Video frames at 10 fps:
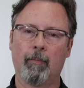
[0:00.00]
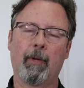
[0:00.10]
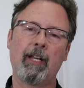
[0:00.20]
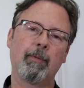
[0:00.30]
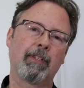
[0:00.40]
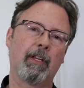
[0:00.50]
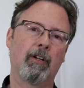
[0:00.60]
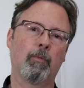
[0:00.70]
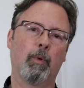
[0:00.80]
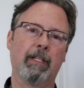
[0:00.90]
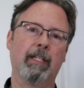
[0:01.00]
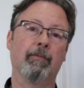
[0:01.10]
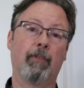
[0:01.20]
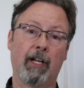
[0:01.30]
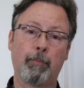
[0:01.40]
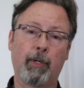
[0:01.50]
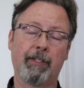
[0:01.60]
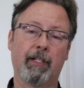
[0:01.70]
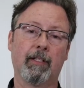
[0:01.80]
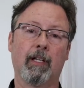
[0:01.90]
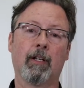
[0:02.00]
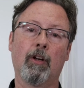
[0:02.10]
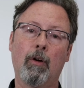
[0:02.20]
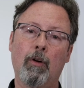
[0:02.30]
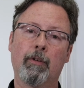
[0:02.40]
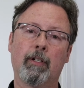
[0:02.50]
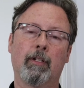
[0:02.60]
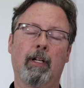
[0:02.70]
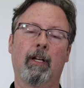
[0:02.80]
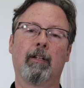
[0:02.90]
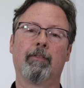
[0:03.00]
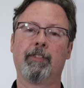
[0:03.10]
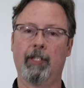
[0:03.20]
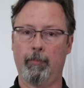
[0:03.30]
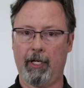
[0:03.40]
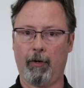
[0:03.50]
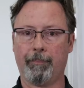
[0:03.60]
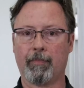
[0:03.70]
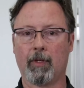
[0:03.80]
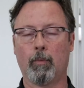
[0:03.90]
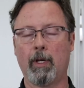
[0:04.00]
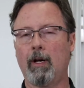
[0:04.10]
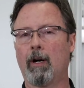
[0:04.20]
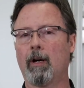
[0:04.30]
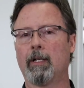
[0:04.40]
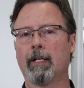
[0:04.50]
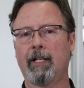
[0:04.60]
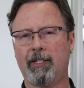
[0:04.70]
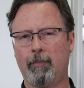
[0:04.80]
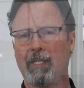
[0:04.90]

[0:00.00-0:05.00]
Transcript: My name is Whitney, Vice President and co-owner of Zibio. We are a custom